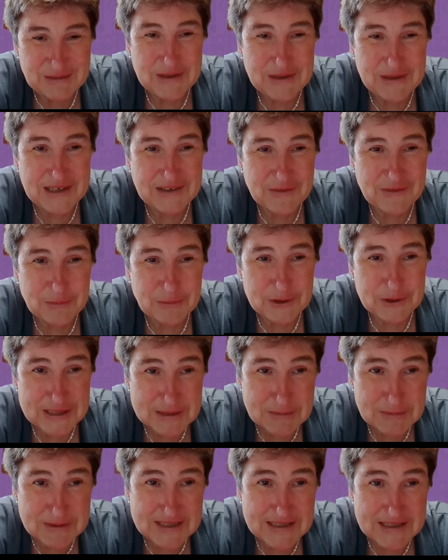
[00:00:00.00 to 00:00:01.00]
many of the
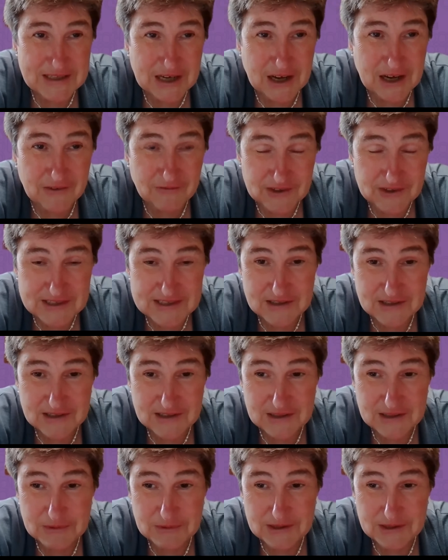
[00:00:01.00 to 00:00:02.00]
participants in the conference are
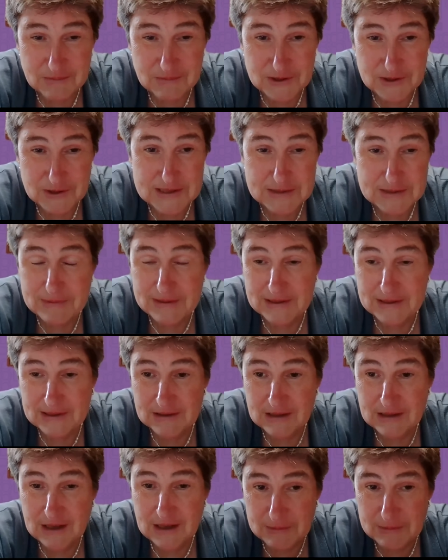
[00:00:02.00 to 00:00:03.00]
going to be participating
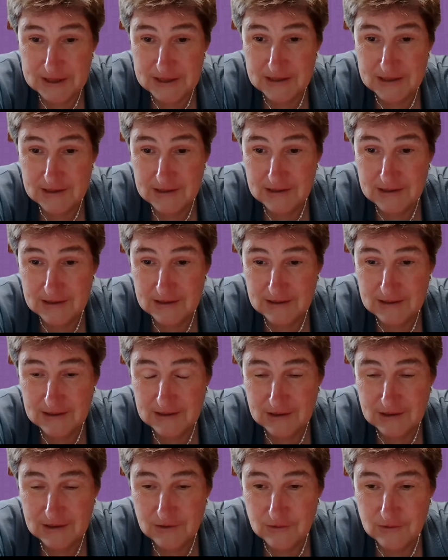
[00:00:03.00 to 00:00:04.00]
in lobby day.
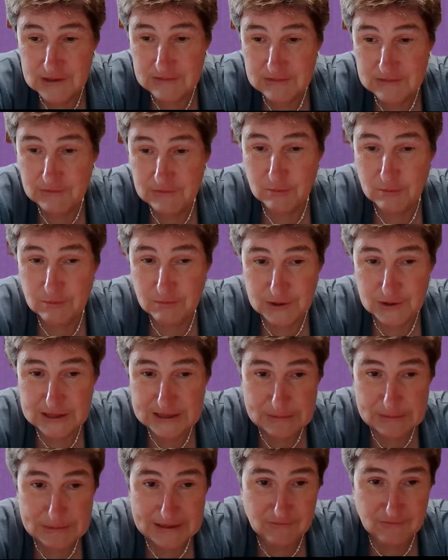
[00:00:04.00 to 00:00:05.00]
I, I know those of you
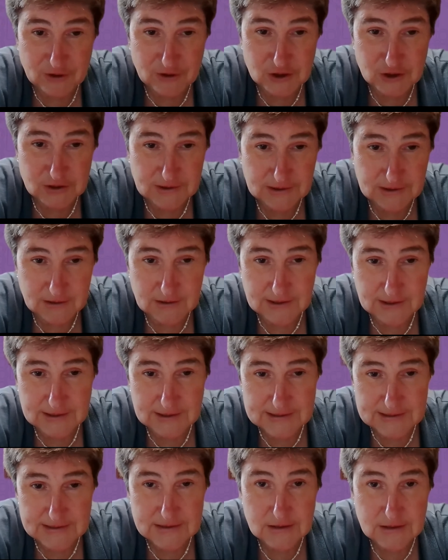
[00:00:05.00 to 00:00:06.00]
participating virtually are not
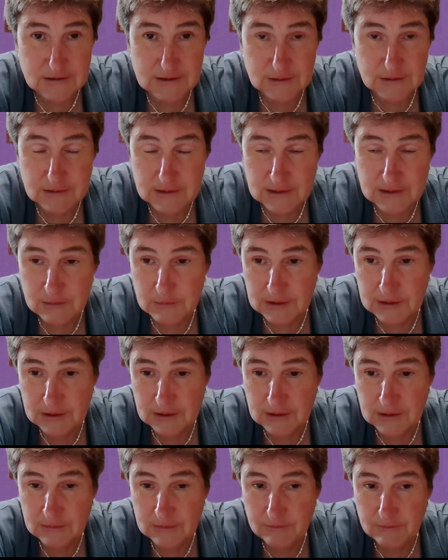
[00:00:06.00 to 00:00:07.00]
necessarily going to
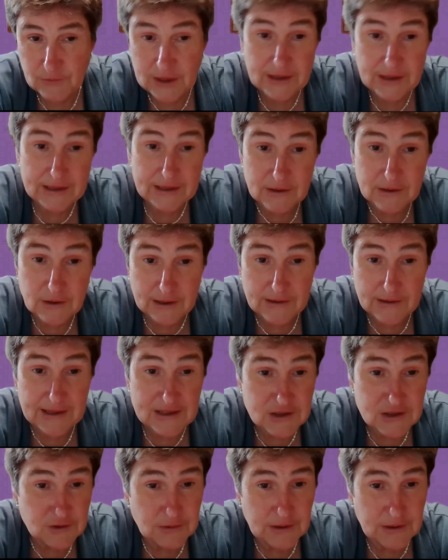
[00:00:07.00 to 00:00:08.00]
be, um, well, I, I,
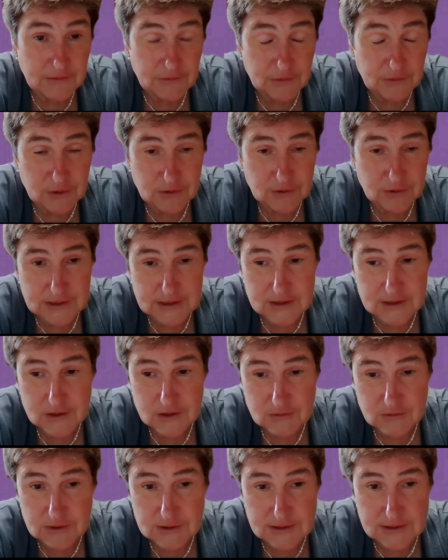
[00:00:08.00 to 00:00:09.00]
guess you have a role in it
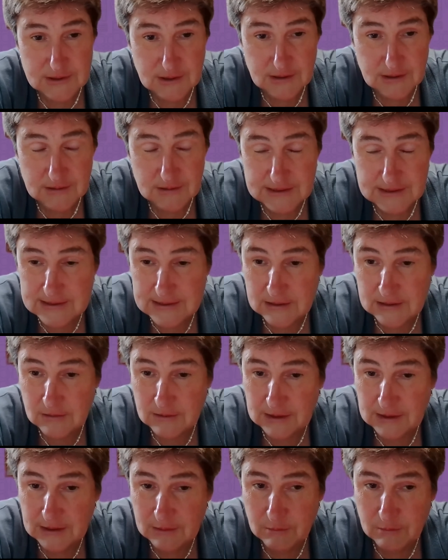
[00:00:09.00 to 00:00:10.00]
too, just not
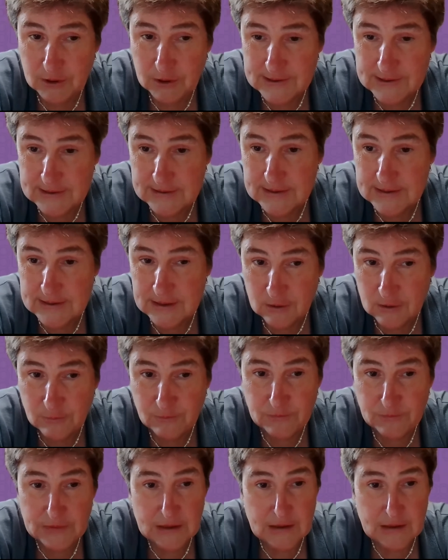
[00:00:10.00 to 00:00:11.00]
necessarily in person.
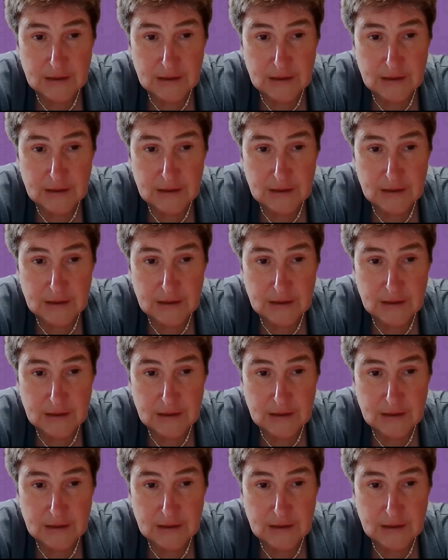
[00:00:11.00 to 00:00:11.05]
So